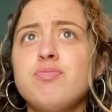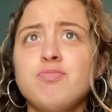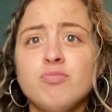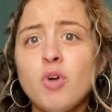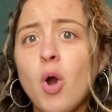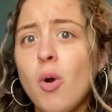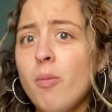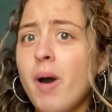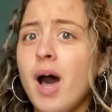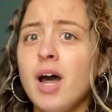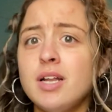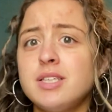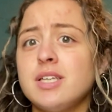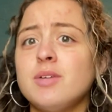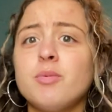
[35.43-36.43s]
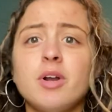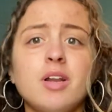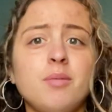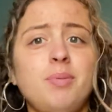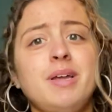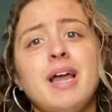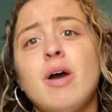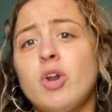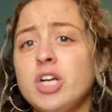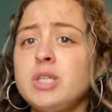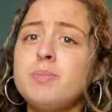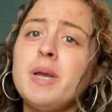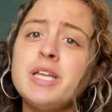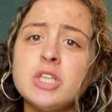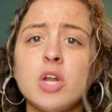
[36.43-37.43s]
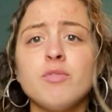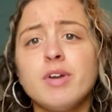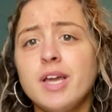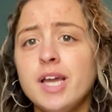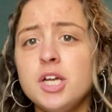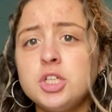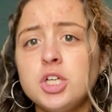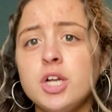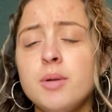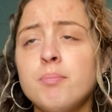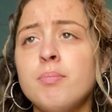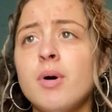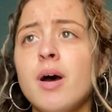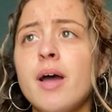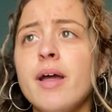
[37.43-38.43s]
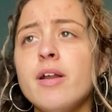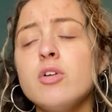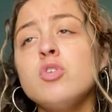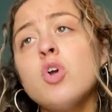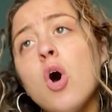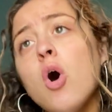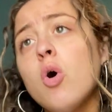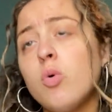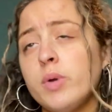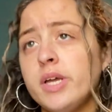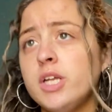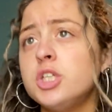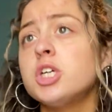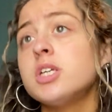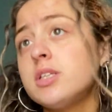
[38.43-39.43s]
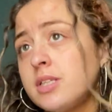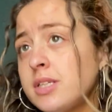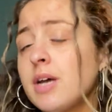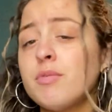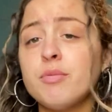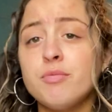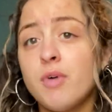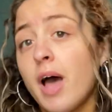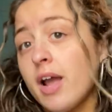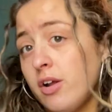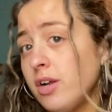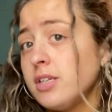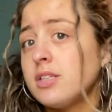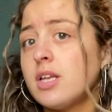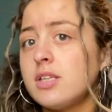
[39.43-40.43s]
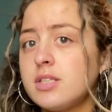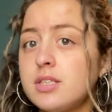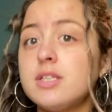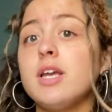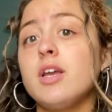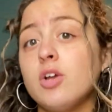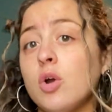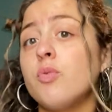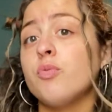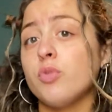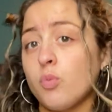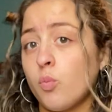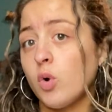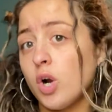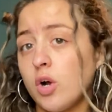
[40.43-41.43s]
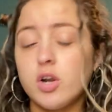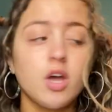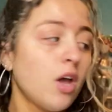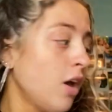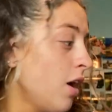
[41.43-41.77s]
robots and we're gonna be in outer space on vacation. But no, we just have a virus that's taking over the world.